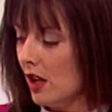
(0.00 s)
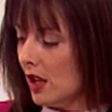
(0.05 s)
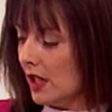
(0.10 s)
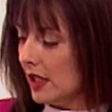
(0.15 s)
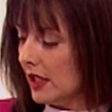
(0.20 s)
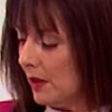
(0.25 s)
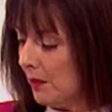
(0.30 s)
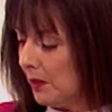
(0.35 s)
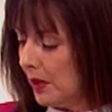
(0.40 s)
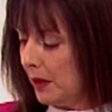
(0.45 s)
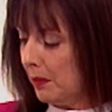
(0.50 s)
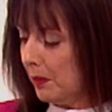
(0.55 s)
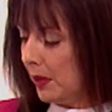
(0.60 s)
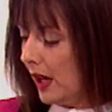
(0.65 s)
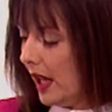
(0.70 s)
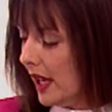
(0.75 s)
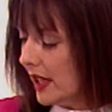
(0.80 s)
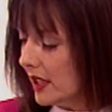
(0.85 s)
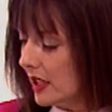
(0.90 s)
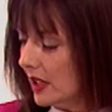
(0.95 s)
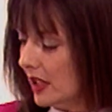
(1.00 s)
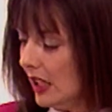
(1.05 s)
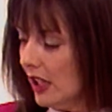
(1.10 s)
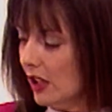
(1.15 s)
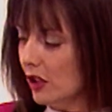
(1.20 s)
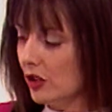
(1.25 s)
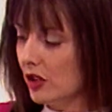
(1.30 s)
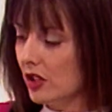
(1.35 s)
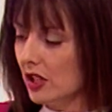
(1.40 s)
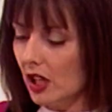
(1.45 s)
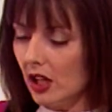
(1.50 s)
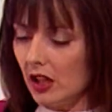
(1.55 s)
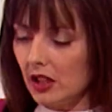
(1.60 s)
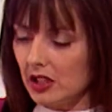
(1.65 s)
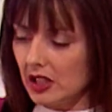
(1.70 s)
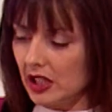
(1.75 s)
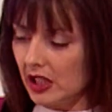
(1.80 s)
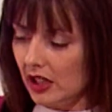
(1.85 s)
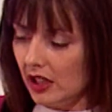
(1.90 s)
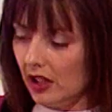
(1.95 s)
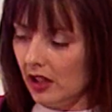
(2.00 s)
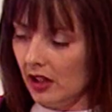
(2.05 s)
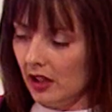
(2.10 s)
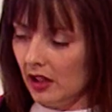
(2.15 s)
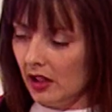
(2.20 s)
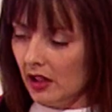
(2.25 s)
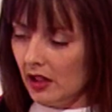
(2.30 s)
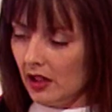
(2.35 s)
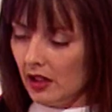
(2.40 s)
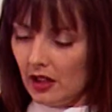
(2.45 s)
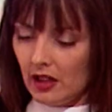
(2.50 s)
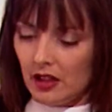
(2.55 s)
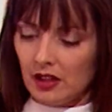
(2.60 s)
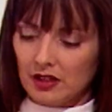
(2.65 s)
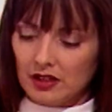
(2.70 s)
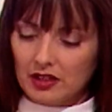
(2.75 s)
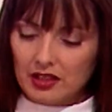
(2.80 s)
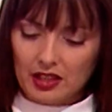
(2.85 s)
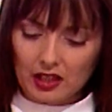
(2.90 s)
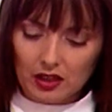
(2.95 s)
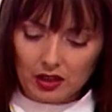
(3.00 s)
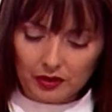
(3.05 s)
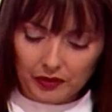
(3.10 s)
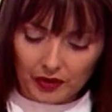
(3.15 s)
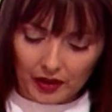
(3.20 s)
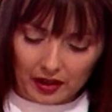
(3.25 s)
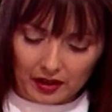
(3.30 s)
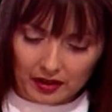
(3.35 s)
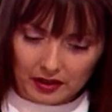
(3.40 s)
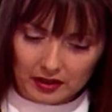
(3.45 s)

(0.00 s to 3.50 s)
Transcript: simply place the dirty silver